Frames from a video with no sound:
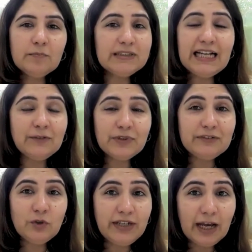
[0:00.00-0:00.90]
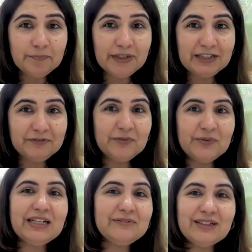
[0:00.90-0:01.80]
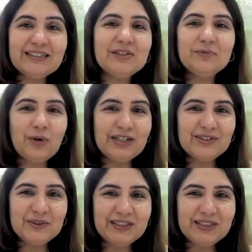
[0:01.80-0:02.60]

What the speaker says: But that would have not happened if we wouldn't have heard the voice.